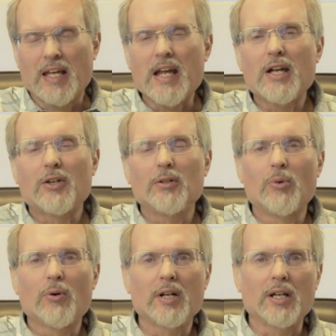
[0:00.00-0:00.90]
Hey, good
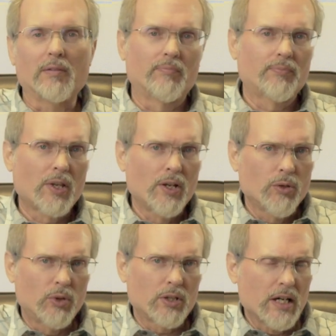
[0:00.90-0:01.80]
morning.
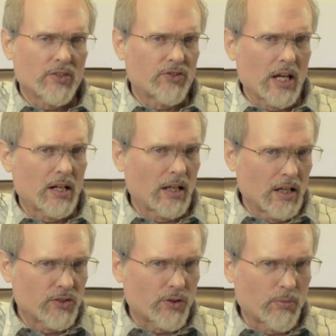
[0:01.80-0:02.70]
Will God stand
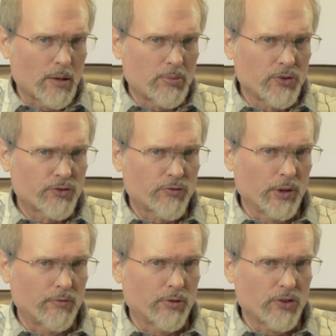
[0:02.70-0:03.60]
against the rebels
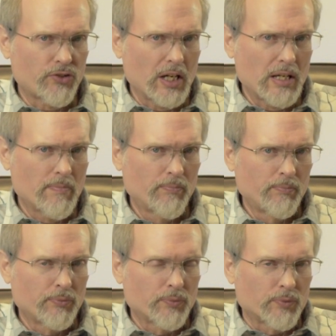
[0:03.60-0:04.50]
for adversity?
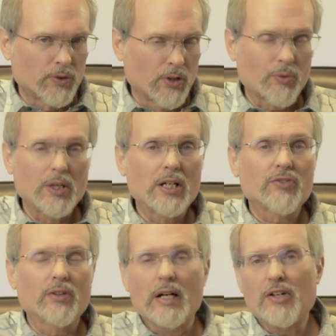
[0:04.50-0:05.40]
Our reading
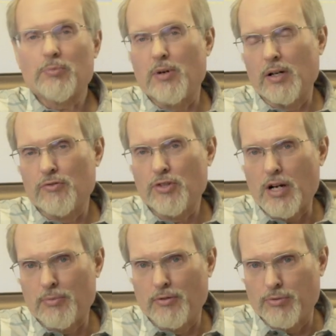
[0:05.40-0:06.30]
is the last part of
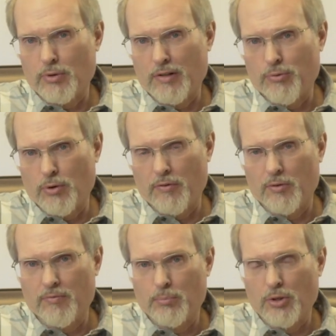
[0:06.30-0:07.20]
chapter 44 of
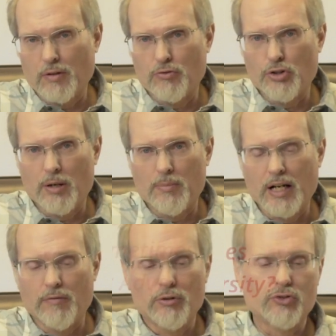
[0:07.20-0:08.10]
the book of
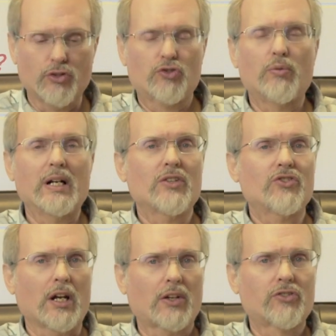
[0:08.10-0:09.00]
Jeremiah, verses
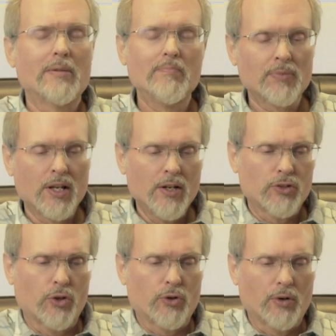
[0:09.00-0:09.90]
26
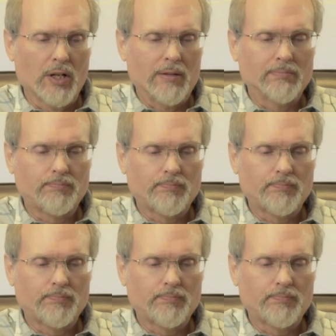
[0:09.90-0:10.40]
to 30.